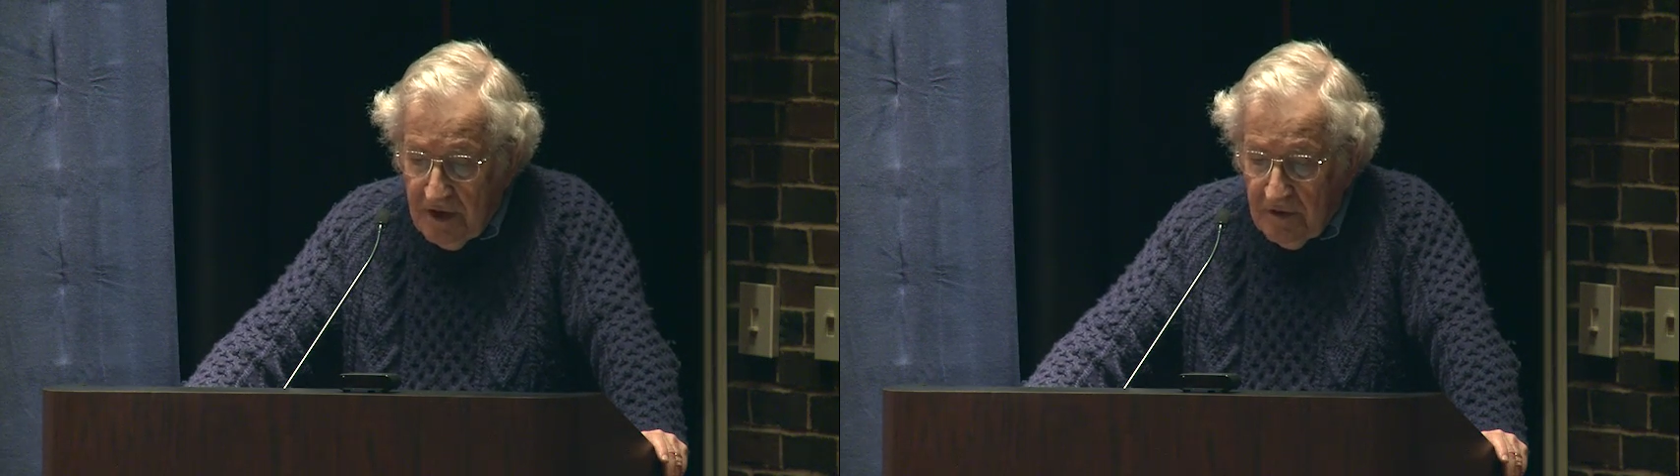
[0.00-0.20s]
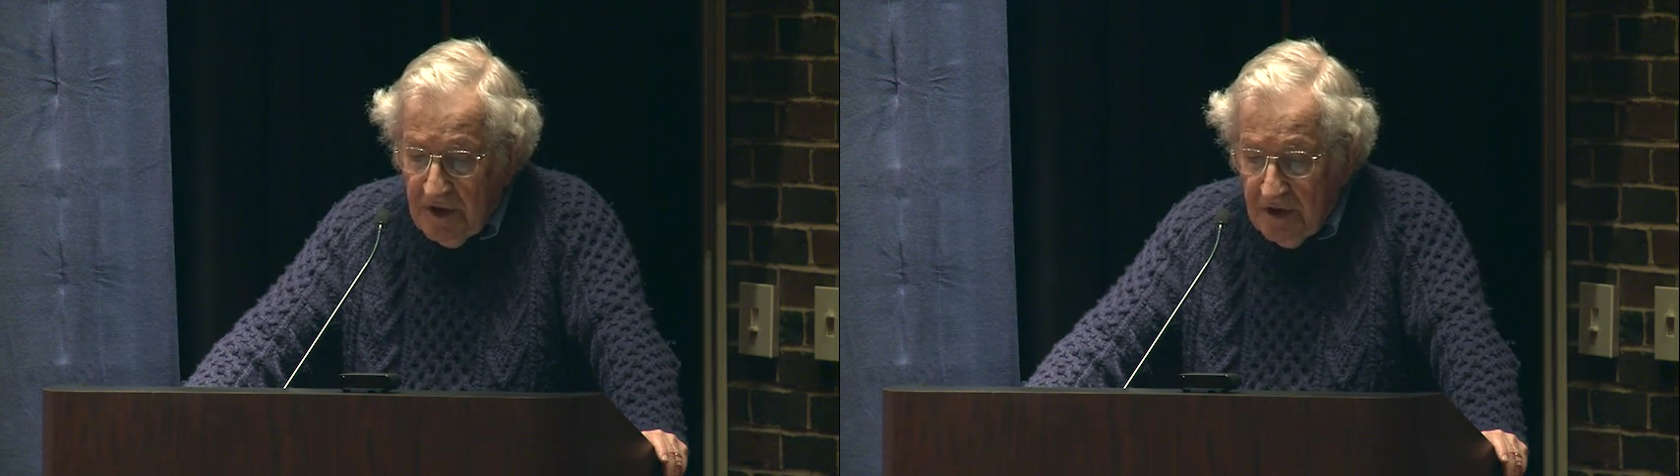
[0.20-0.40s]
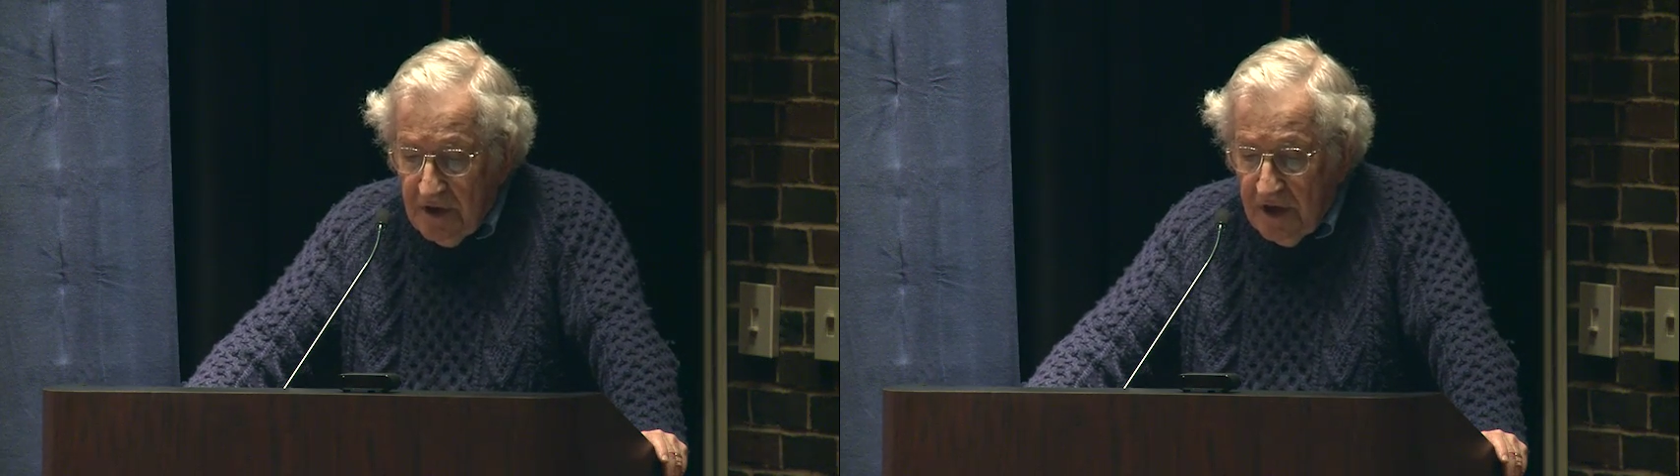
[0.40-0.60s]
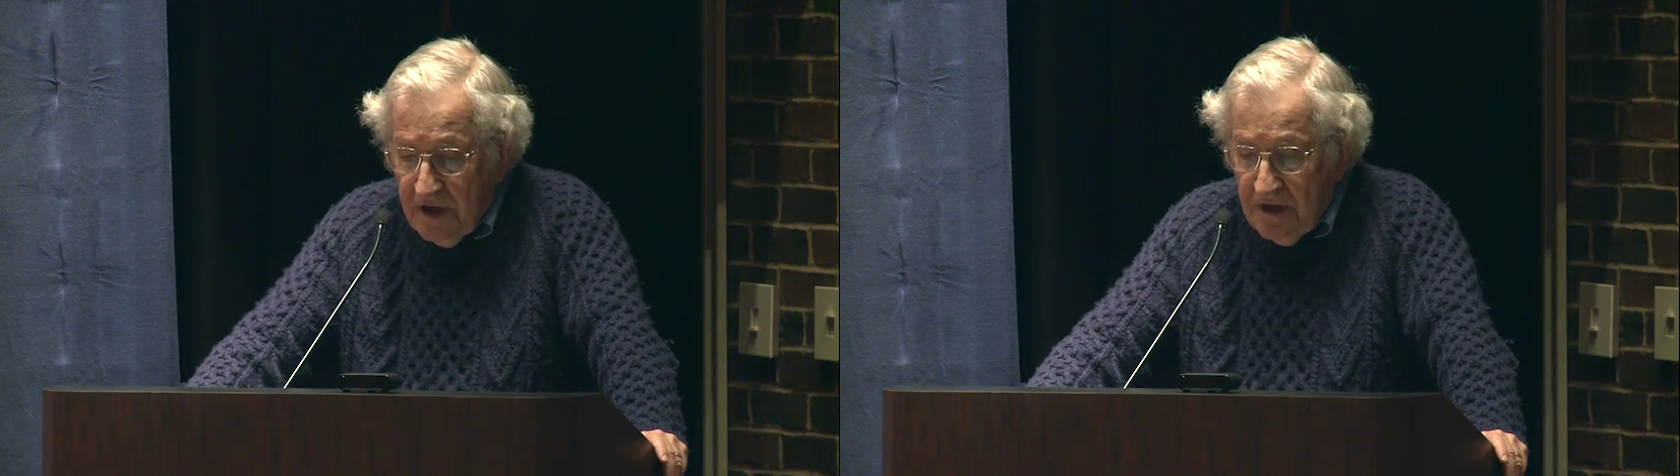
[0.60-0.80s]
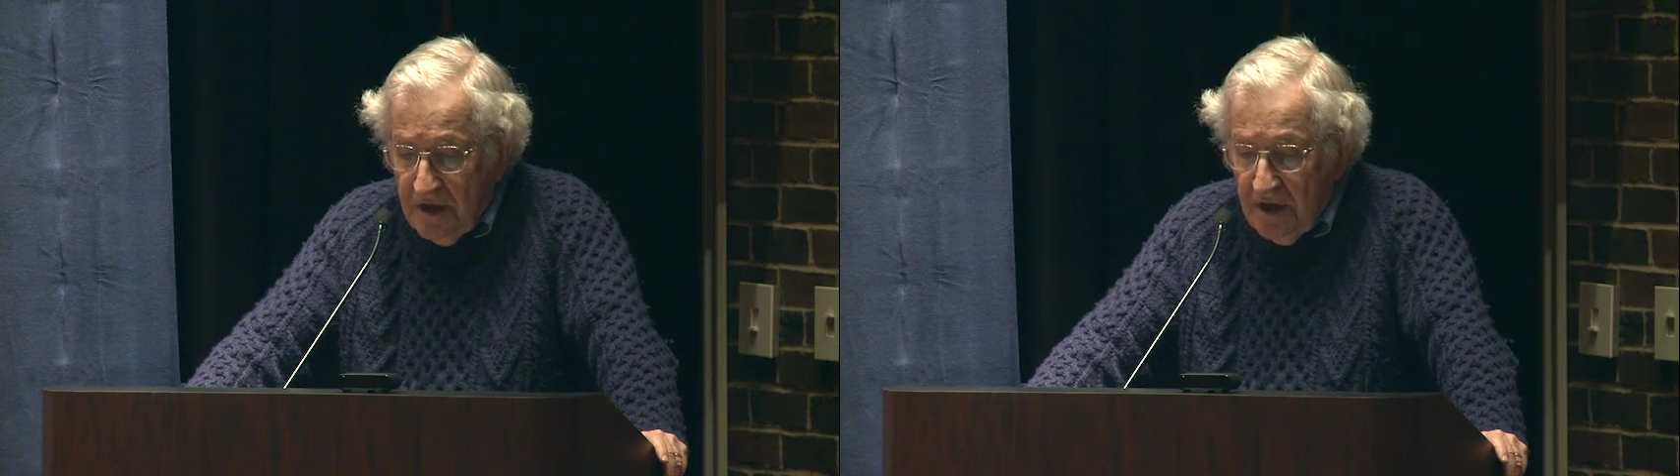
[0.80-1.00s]
Well,
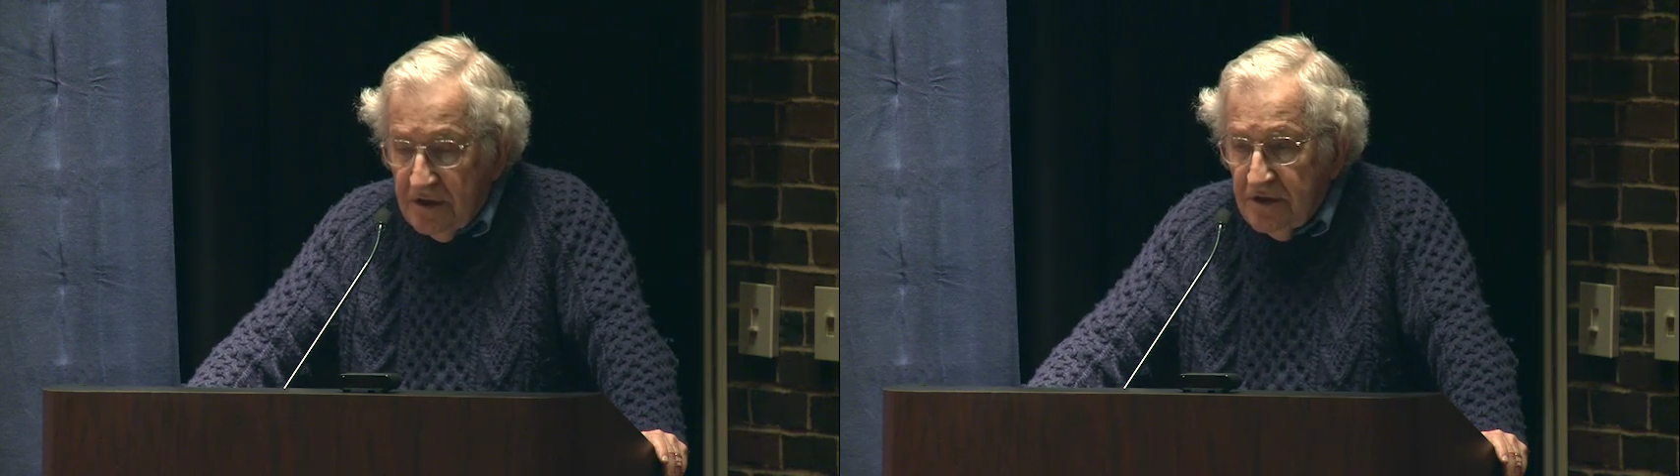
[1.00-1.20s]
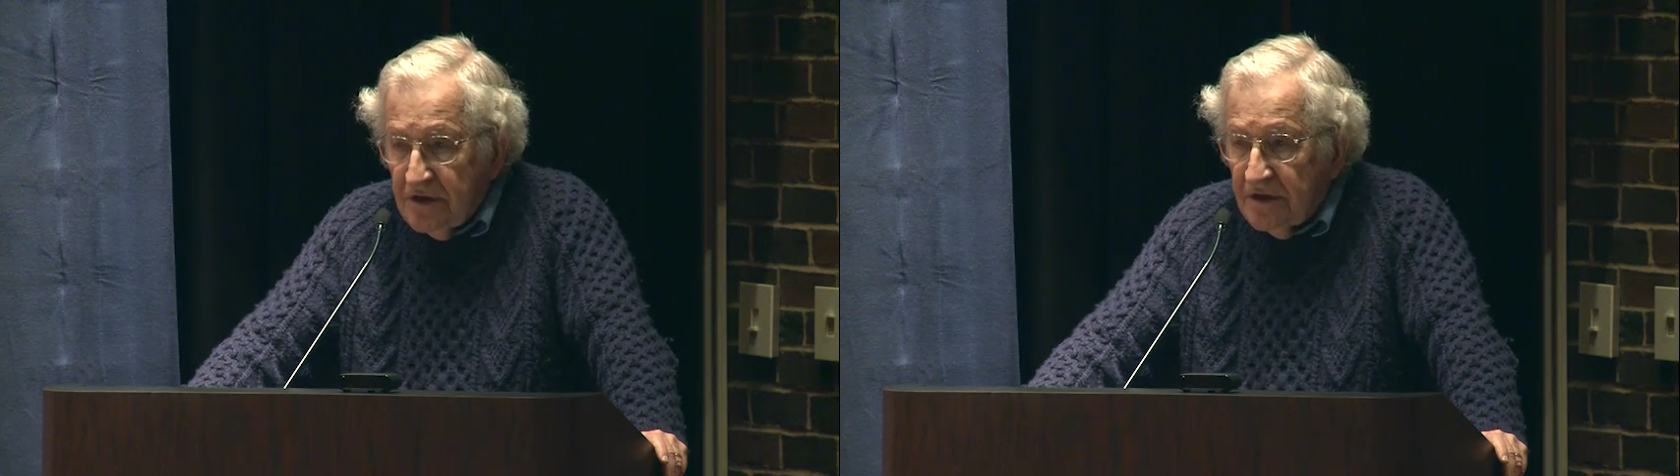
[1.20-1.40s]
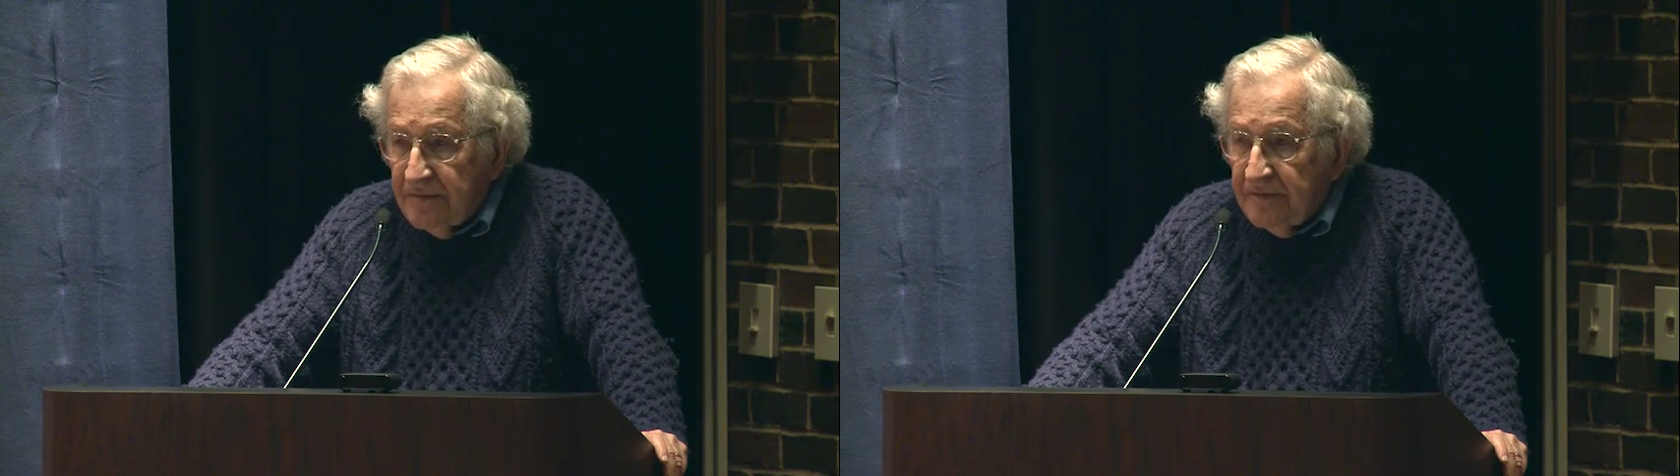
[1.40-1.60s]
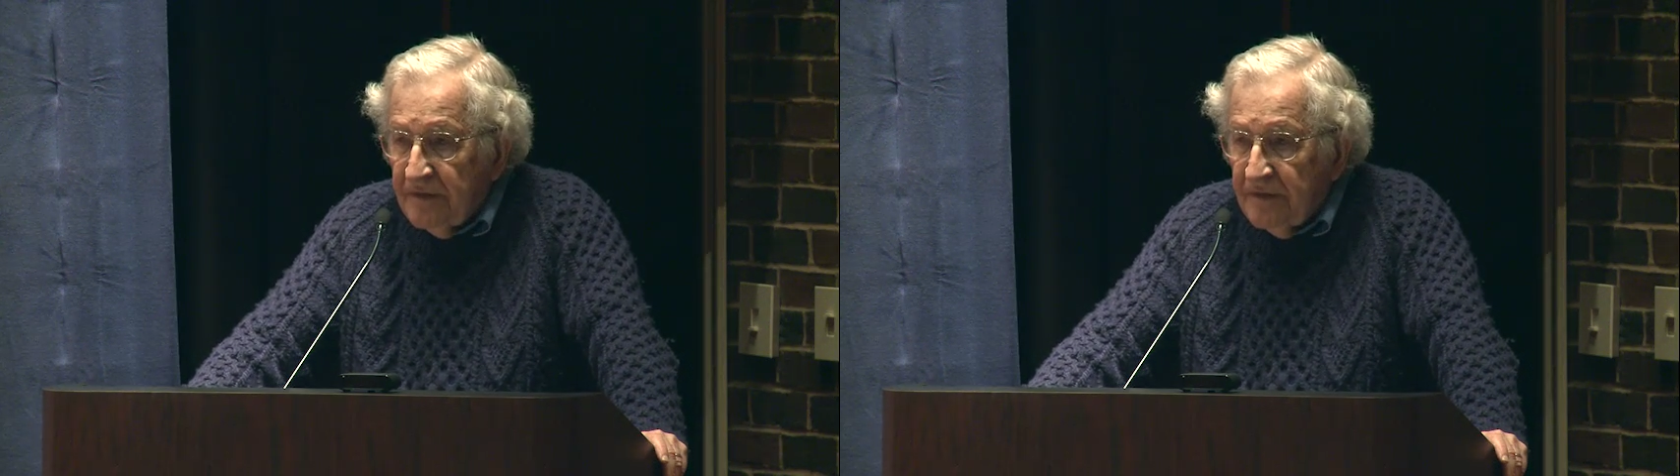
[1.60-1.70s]
again, that's a